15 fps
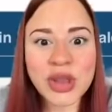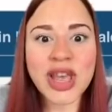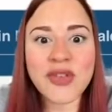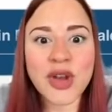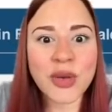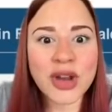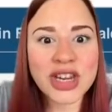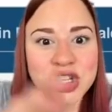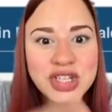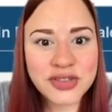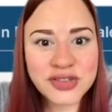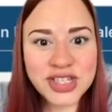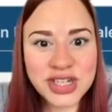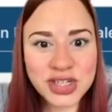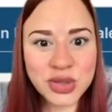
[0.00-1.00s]
have already
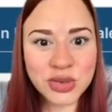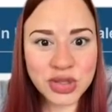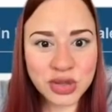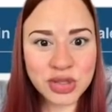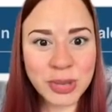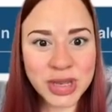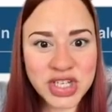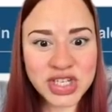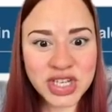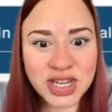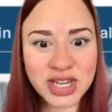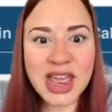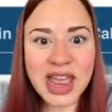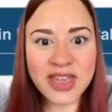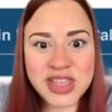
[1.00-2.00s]
shifted into a new
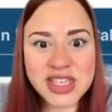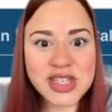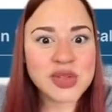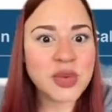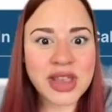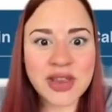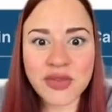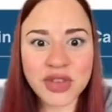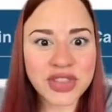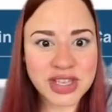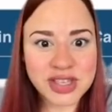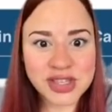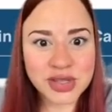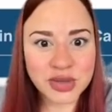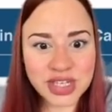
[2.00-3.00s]
dimension. And this is why
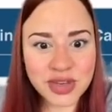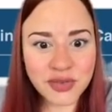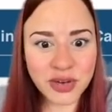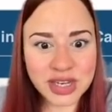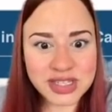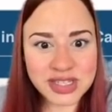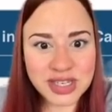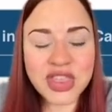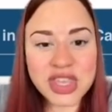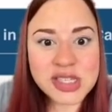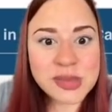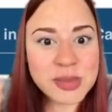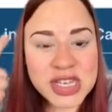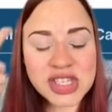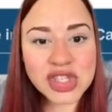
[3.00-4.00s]
everything is so different.
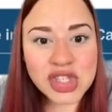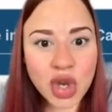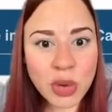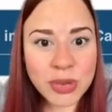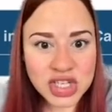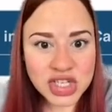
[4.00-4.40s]
This makes so much